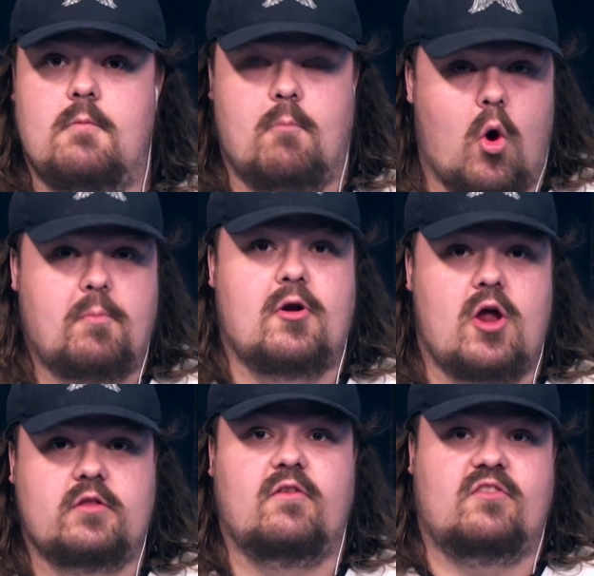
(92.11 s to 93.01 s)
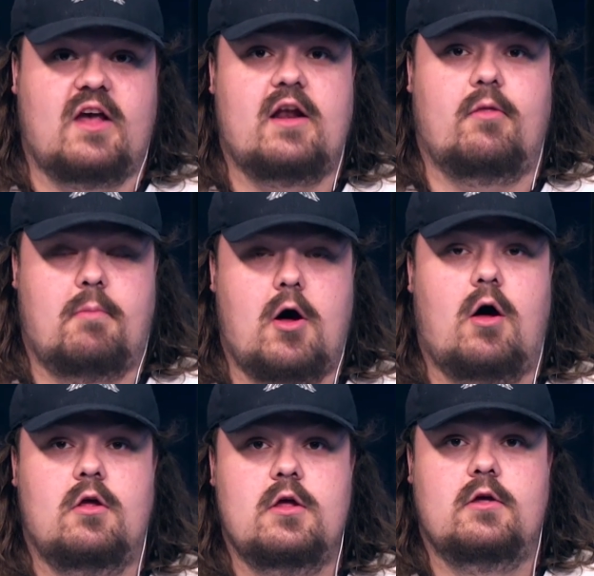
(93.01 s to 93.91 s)
more productive side Lions of the
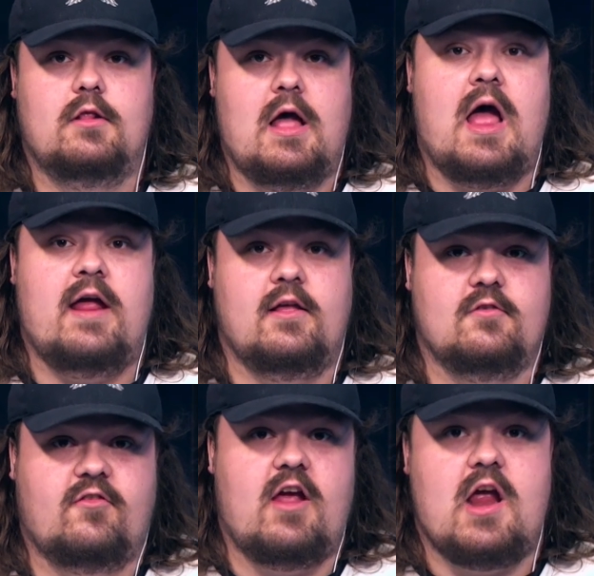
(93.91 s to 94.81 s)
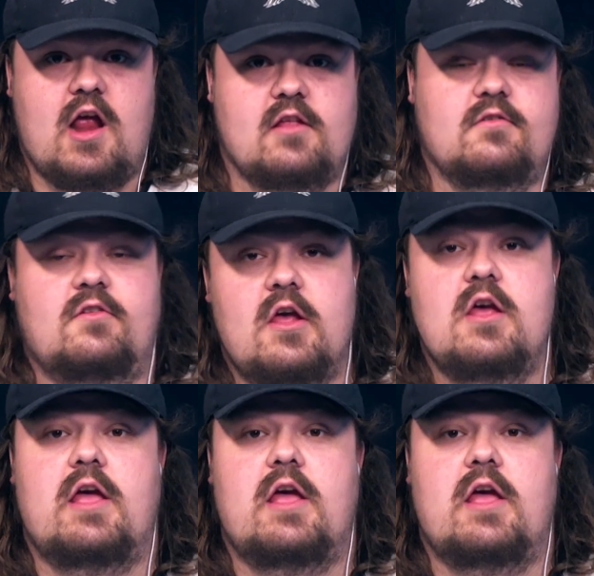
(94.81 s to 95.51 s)
ball. Lions fans!